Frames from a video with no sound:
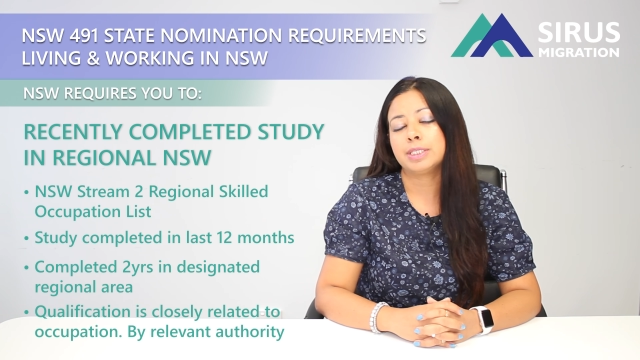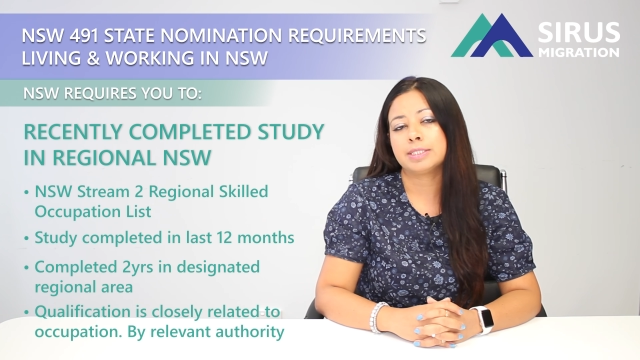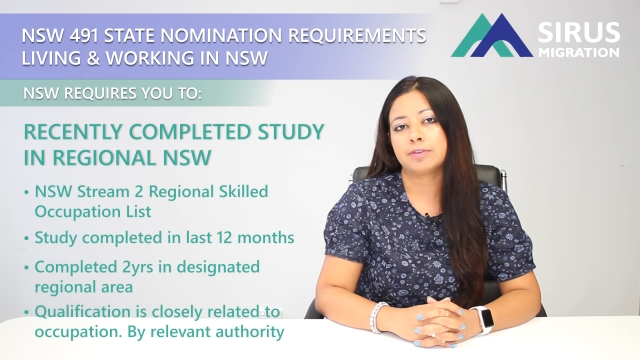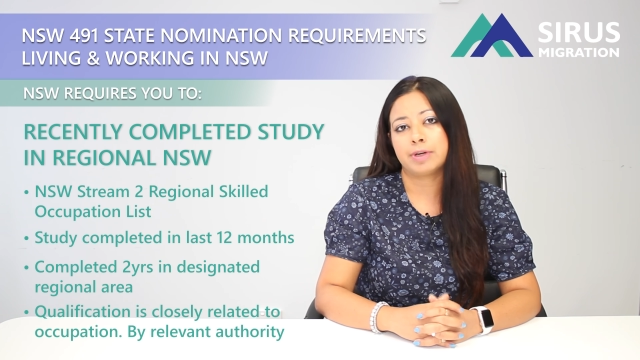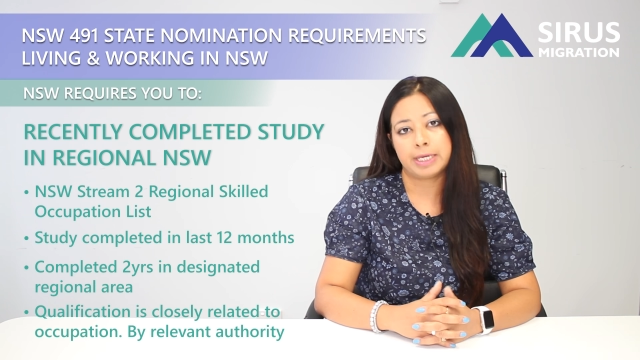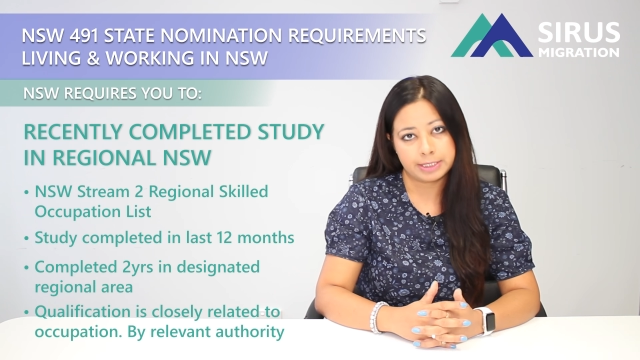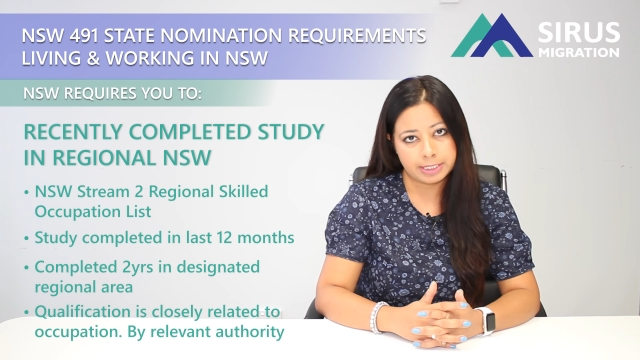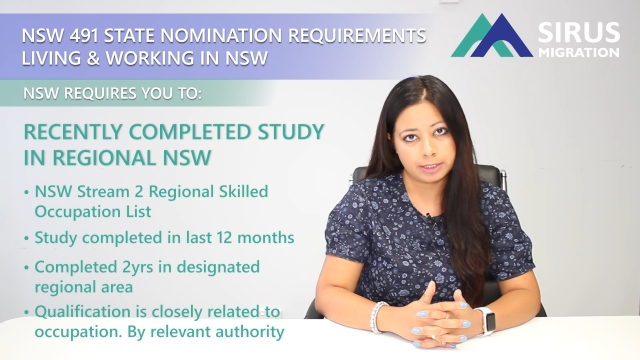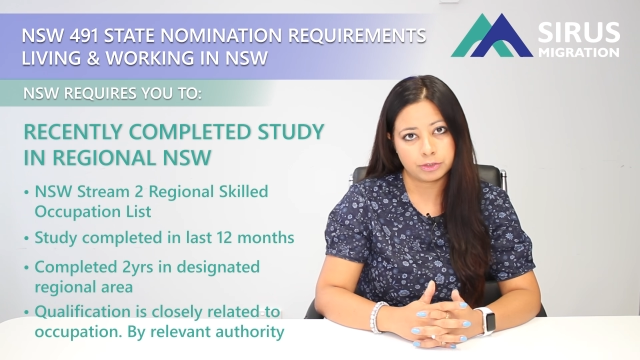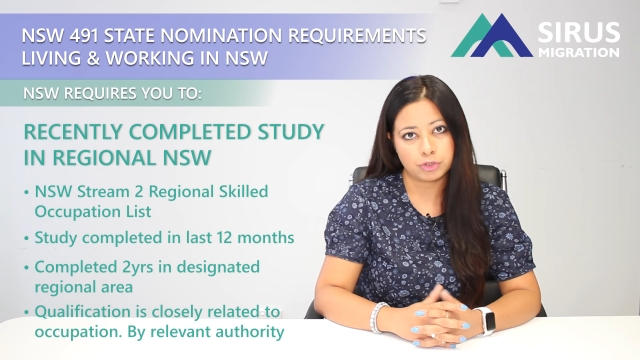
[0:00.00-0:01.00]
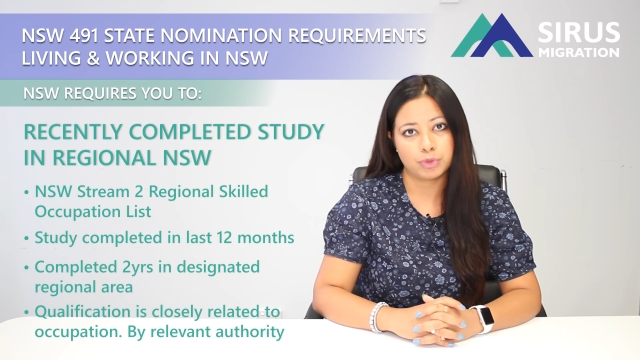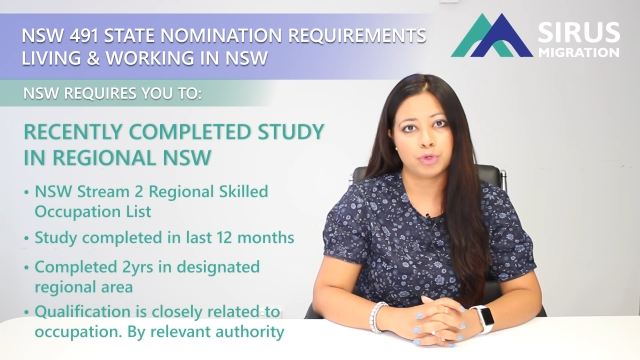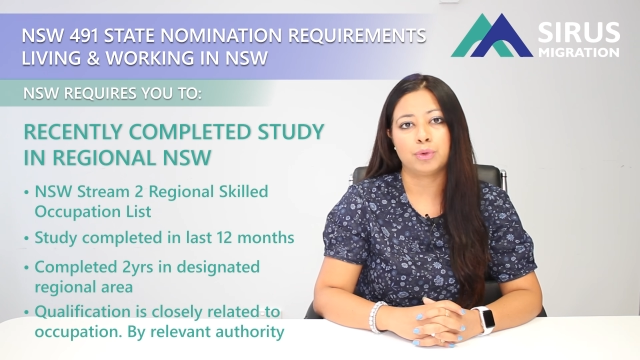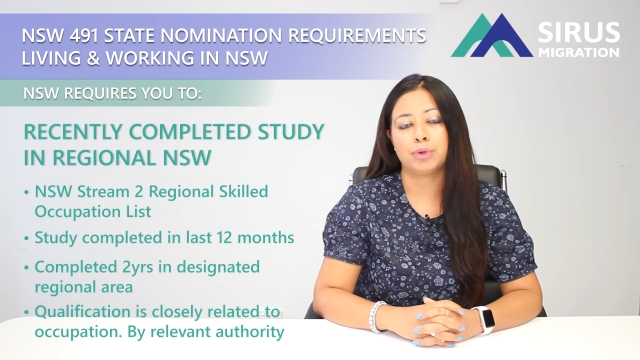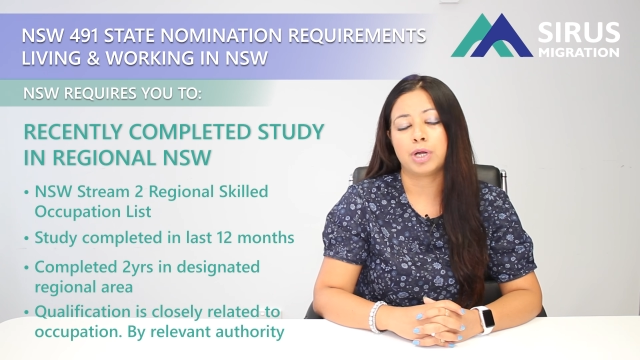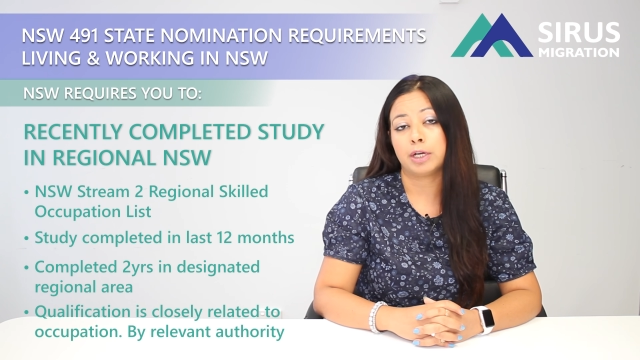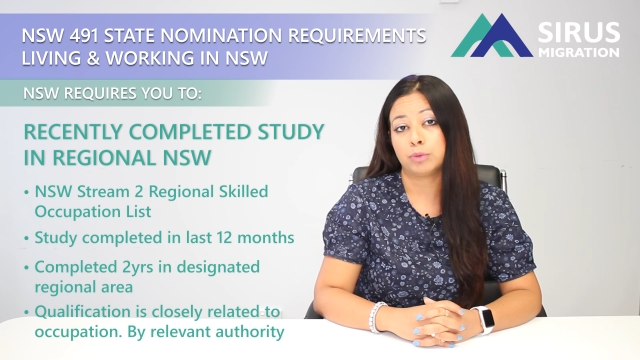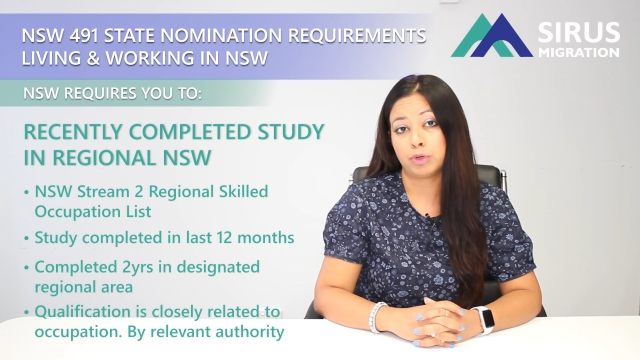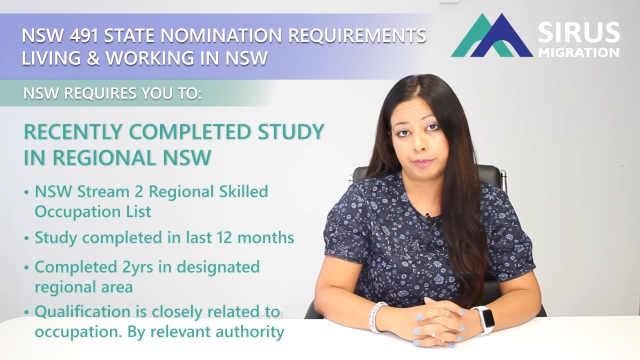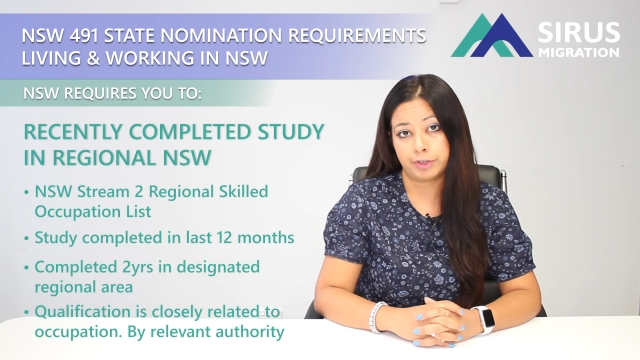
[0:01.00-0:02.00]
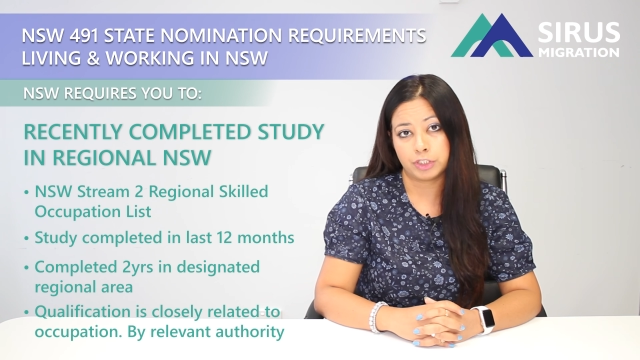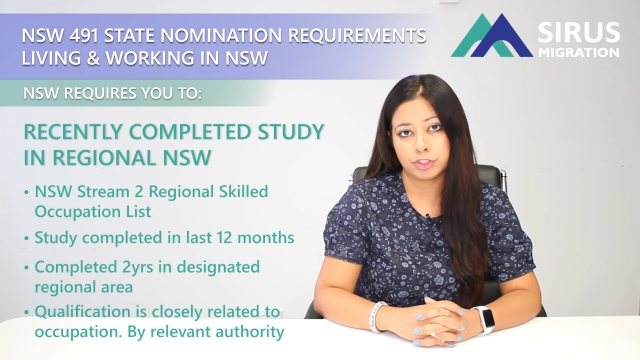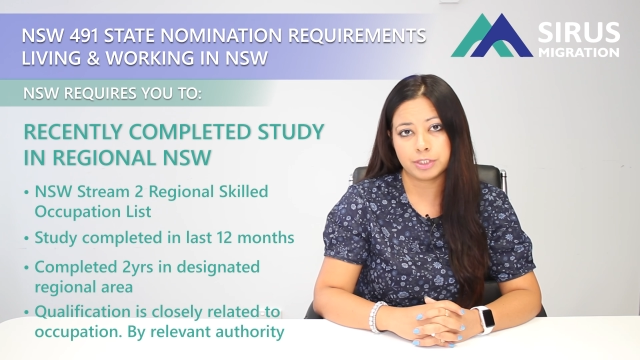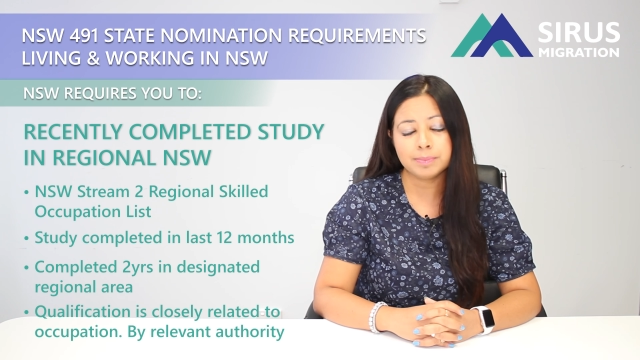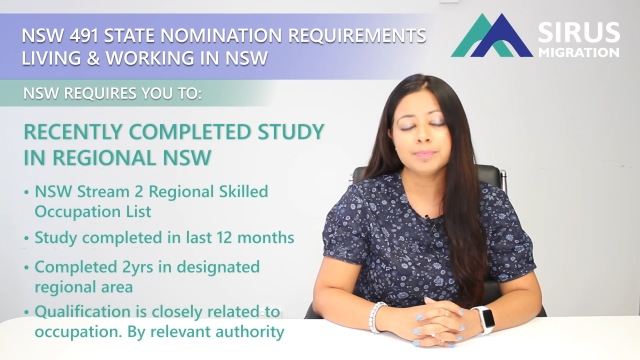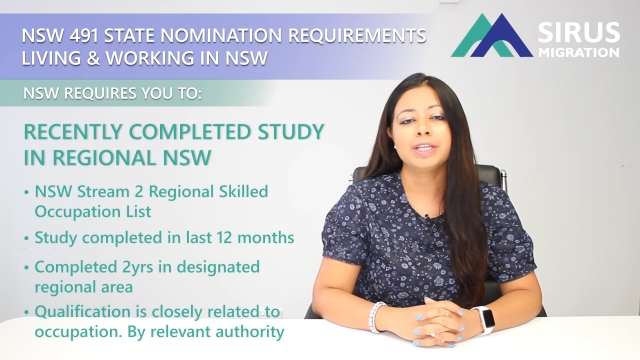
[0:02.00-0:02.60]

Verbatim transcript: is relating to your uh, qualification